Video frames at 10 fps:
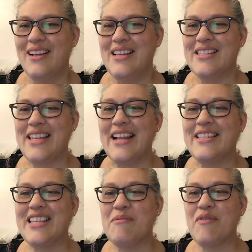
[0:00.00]

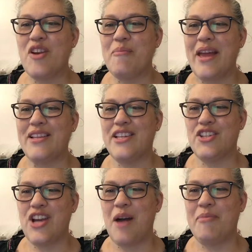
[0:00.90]
Send some of your men to
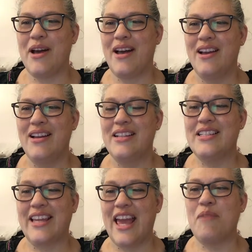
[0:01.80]
Joppa
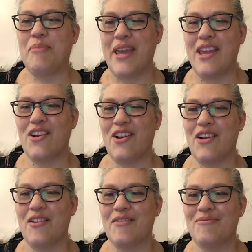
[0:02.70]
to get
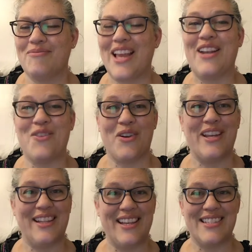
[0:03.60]
Peter. And
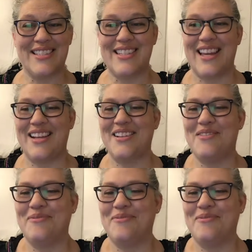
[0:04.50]
Cornelius did.